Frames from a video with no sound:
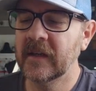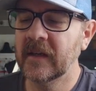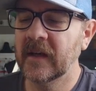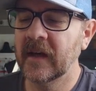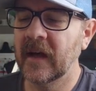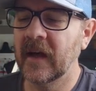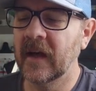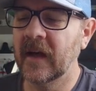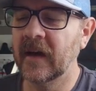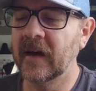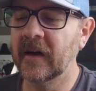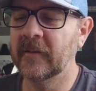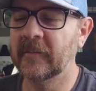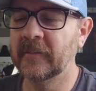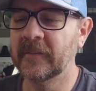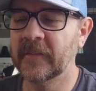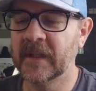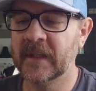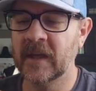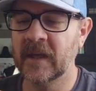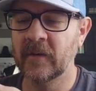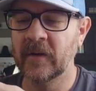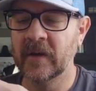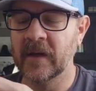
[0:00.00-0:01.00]

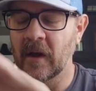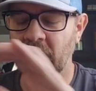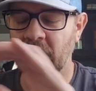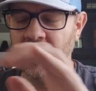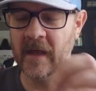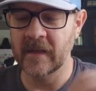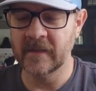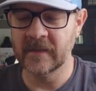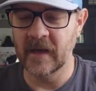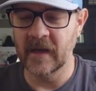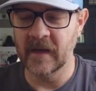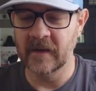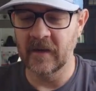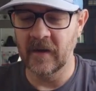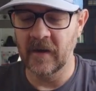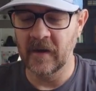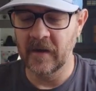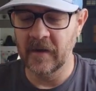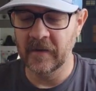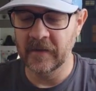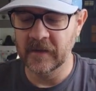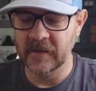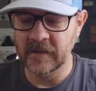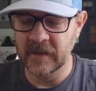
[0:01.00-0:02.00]
But there we go. That's got
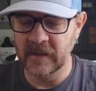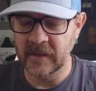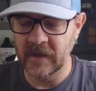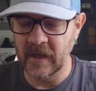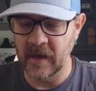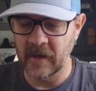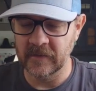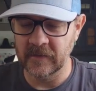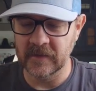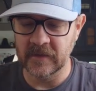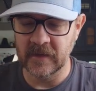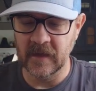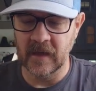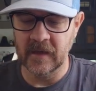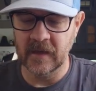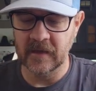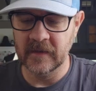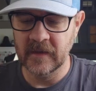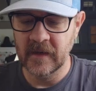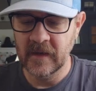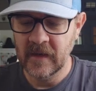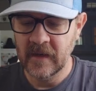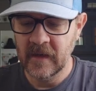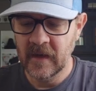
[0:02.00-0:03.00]
all the decals
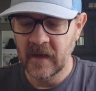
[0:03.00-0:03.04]
done.